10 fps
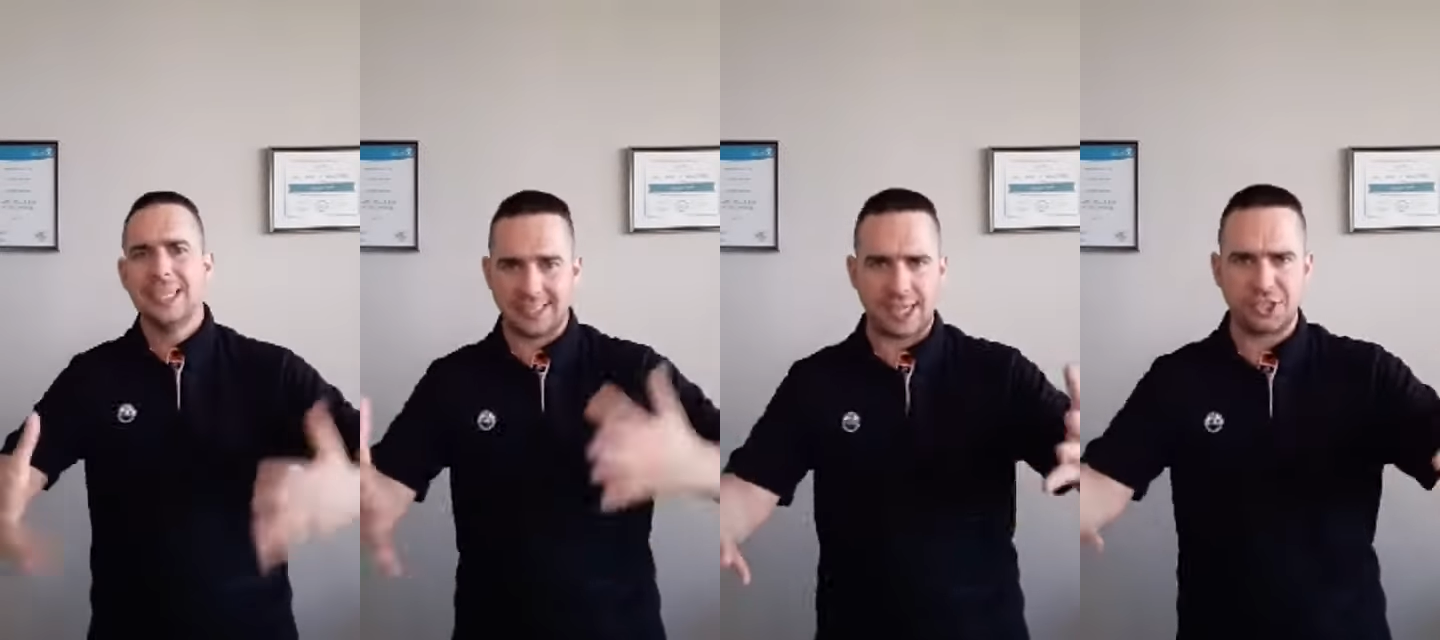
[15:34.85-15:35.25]

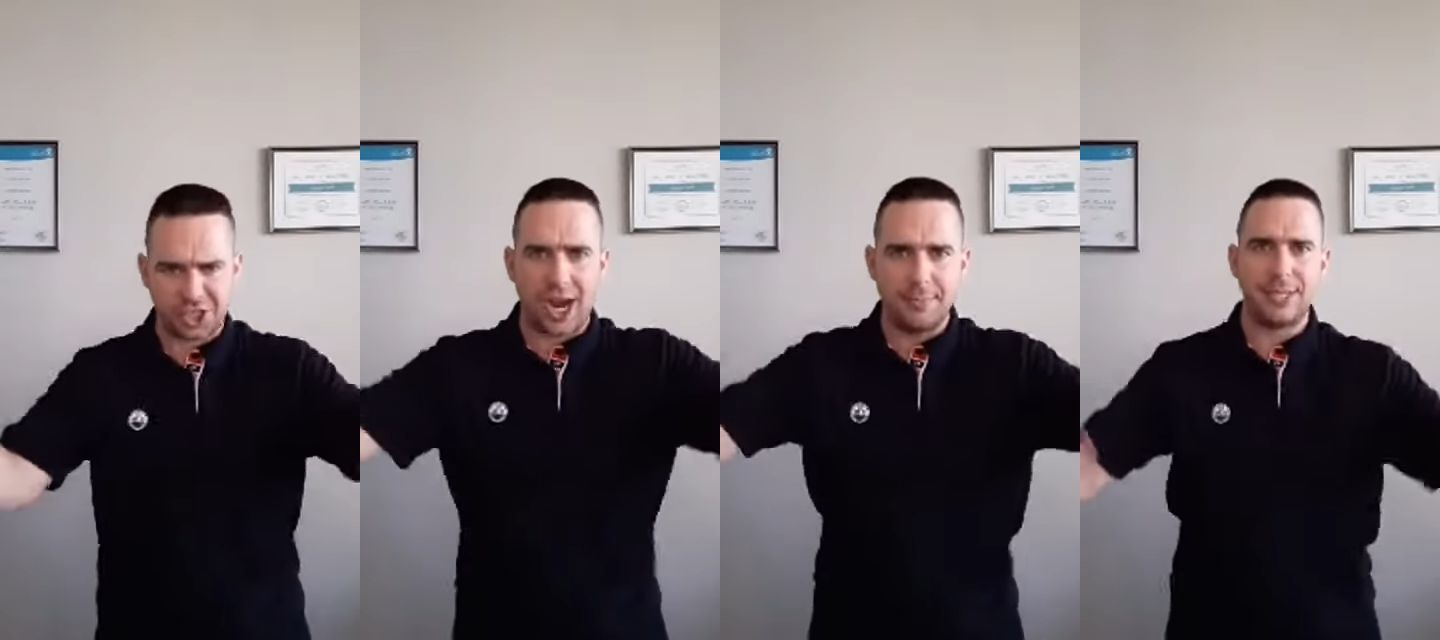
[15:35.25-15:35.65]

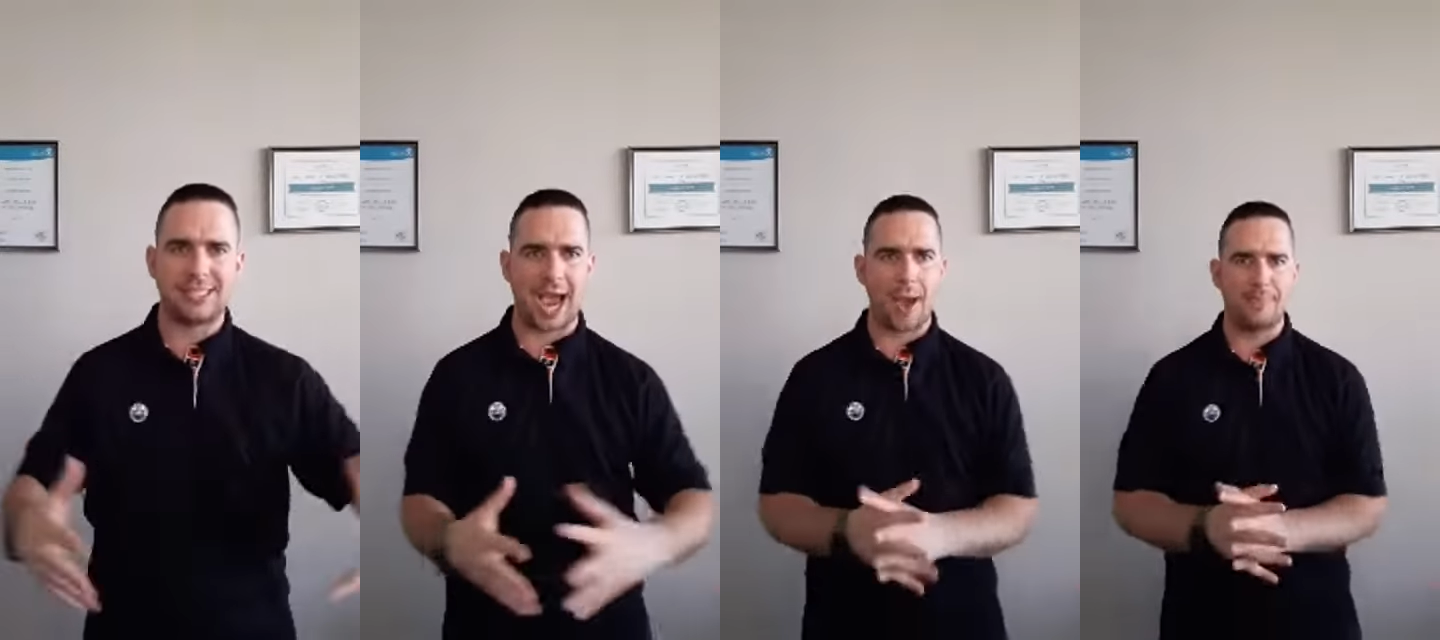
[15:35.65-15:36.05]
Sunshine
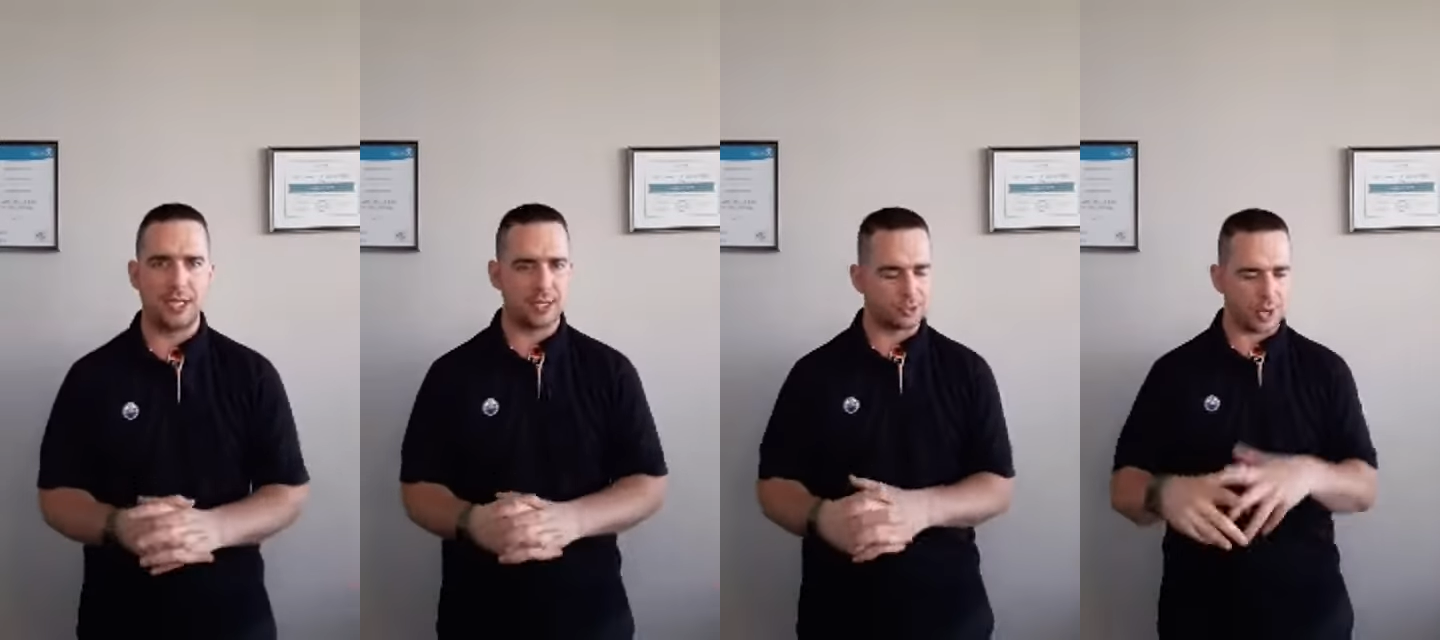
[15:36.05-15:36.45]
means
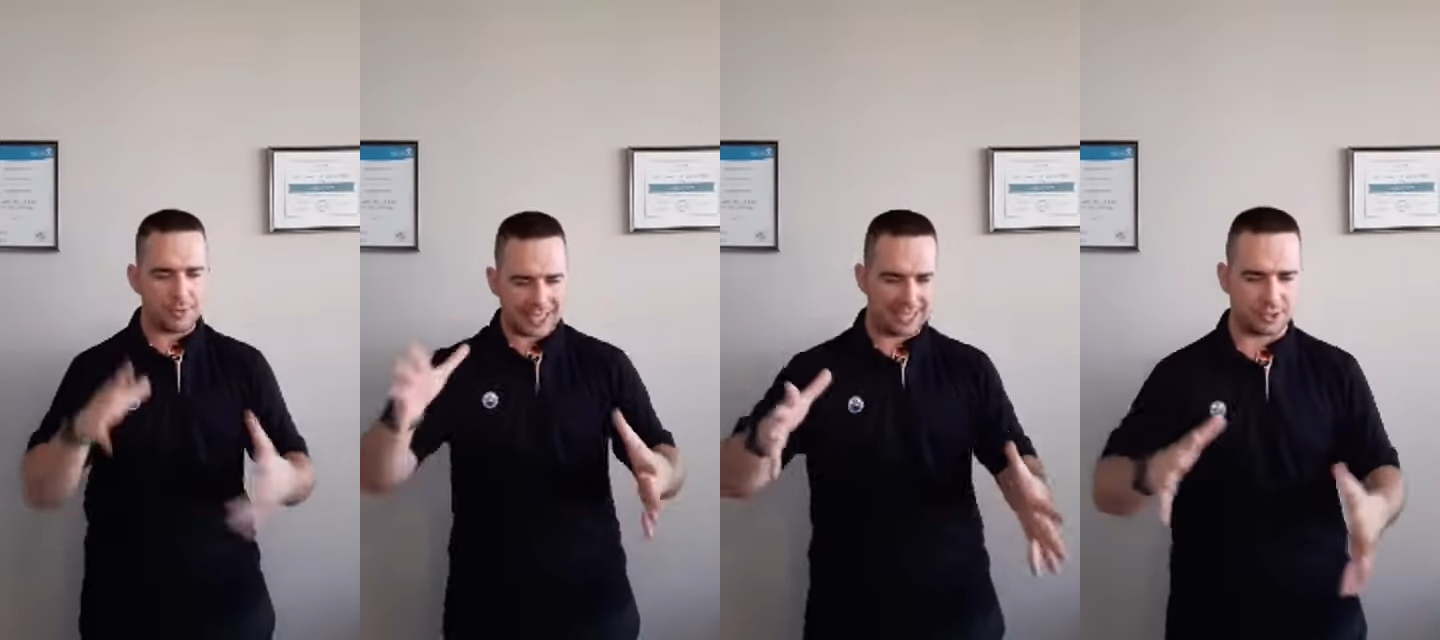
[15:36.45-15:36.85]
happiness, right?
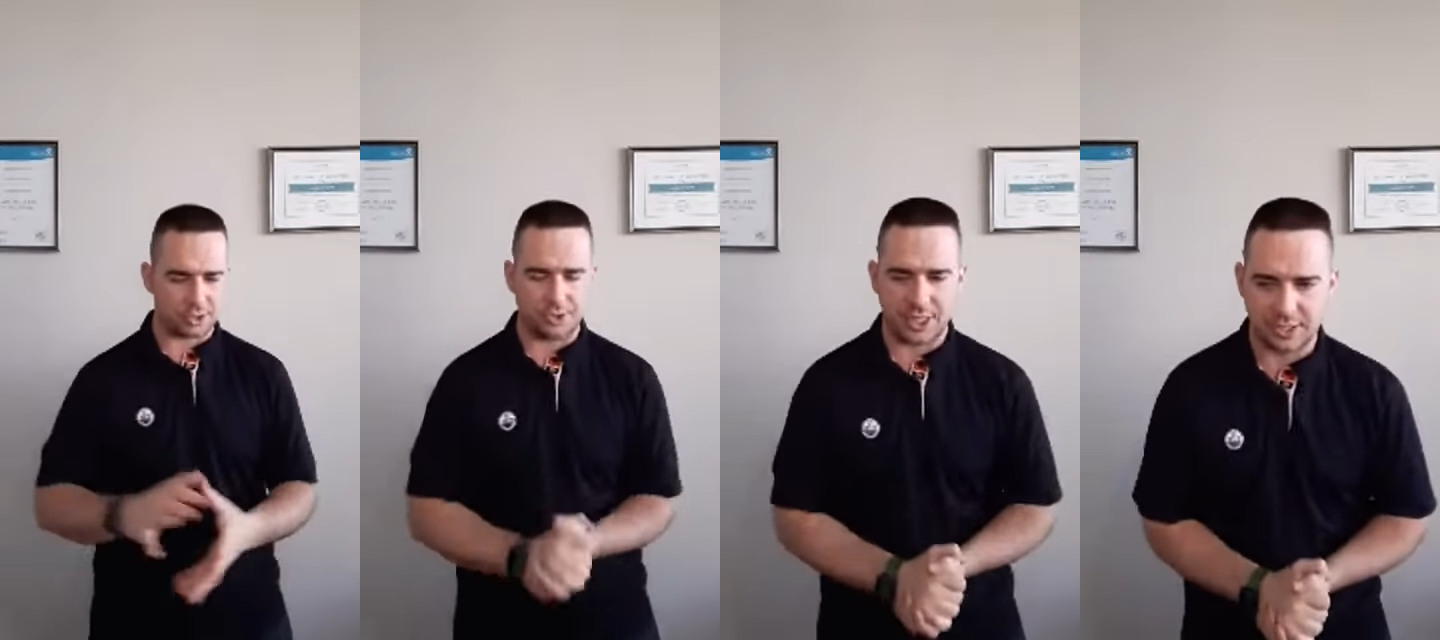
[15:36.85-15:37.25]
We can't
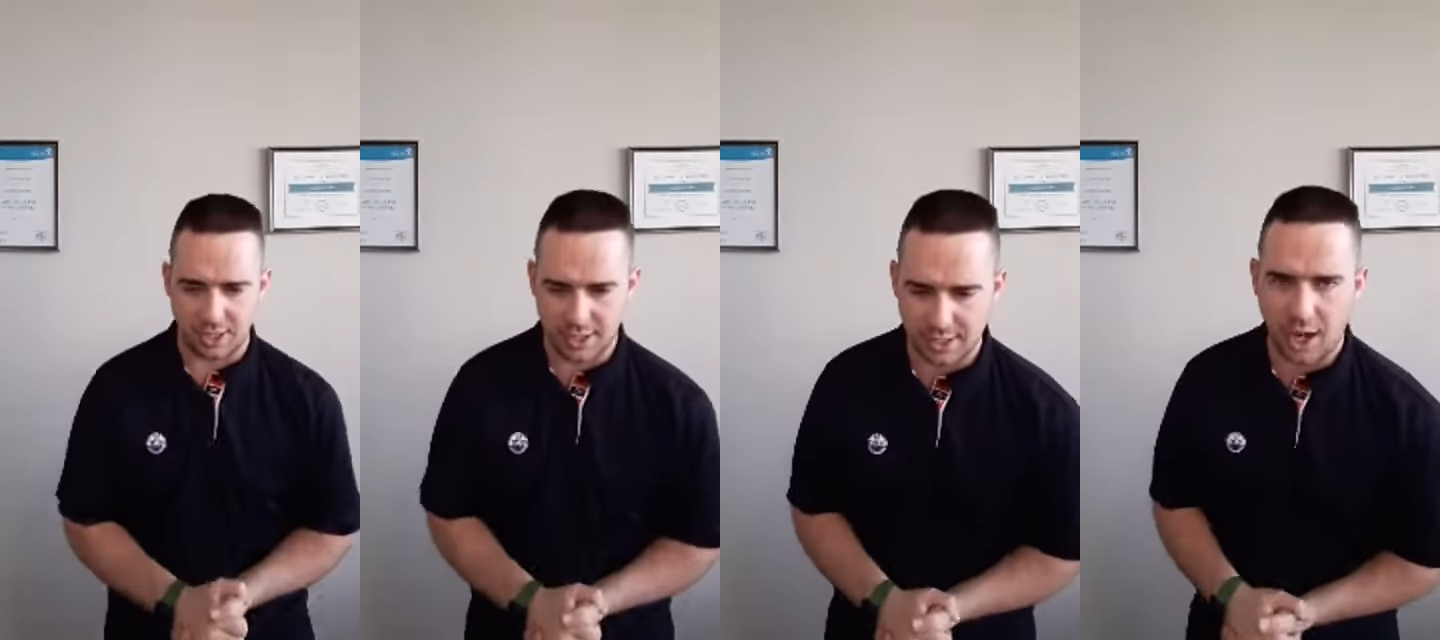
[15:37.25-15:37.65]
start things
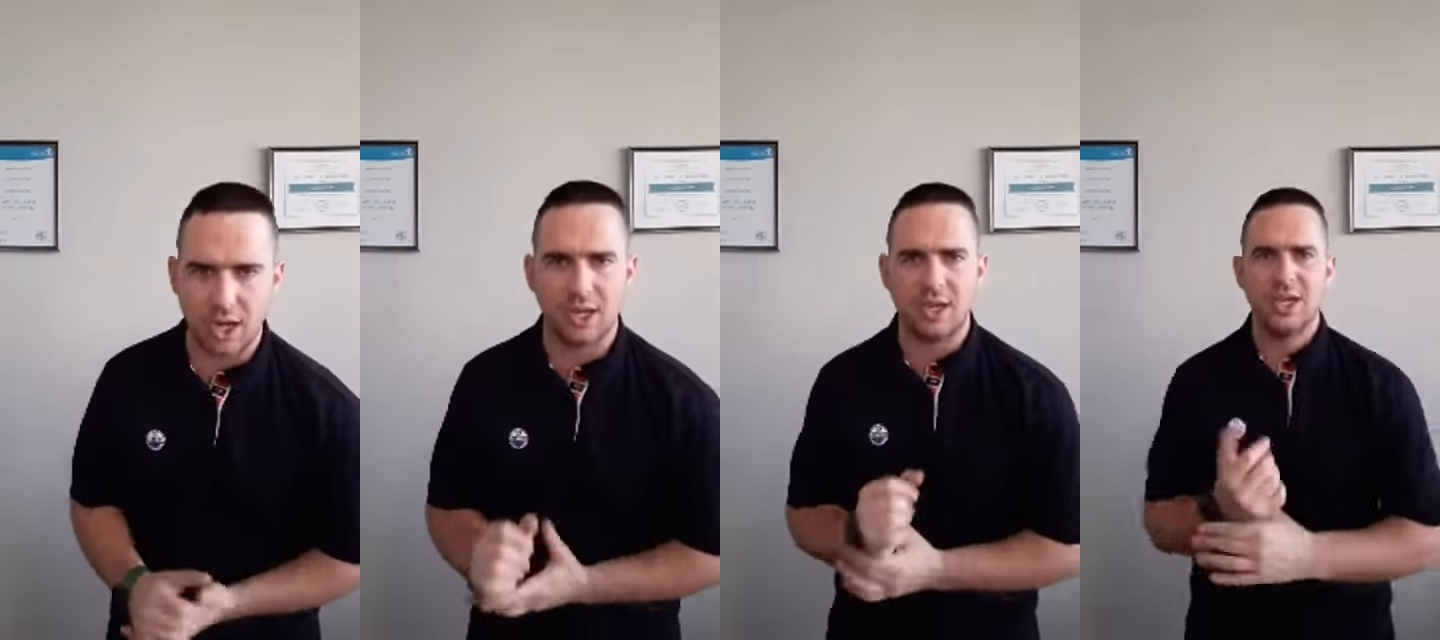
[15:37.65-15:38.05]
on a,
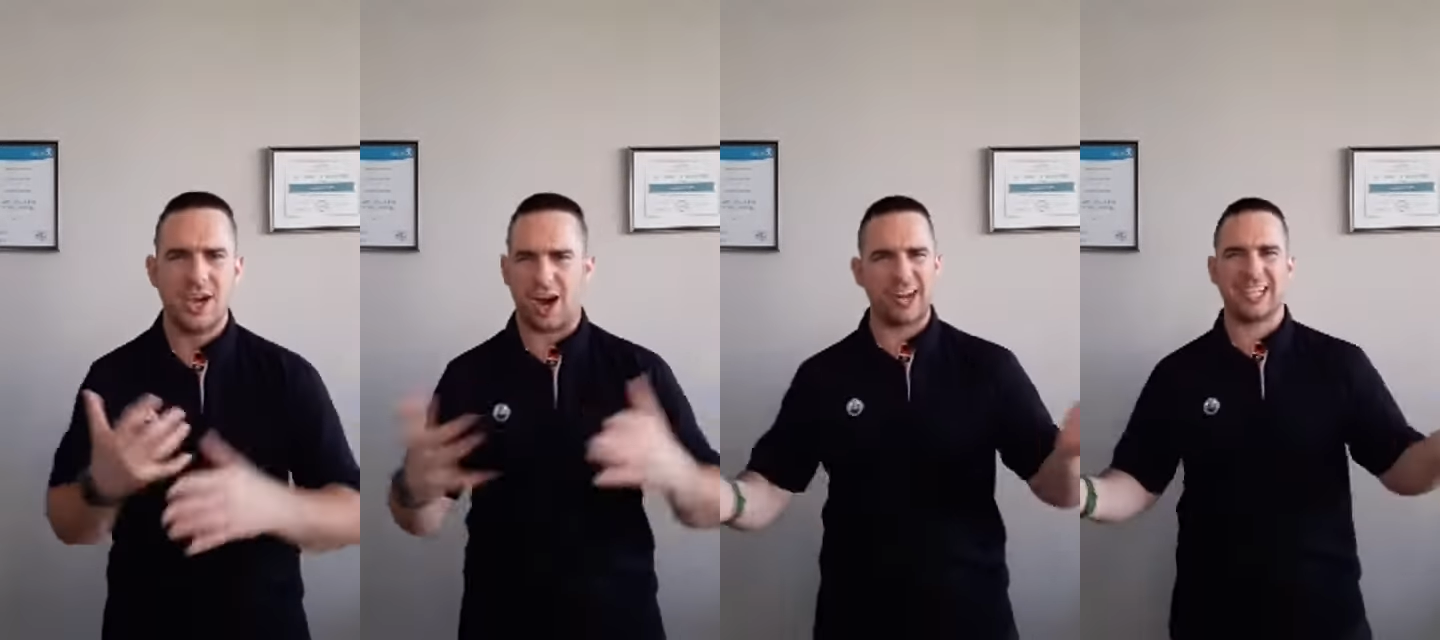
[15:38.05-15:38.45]
on a, on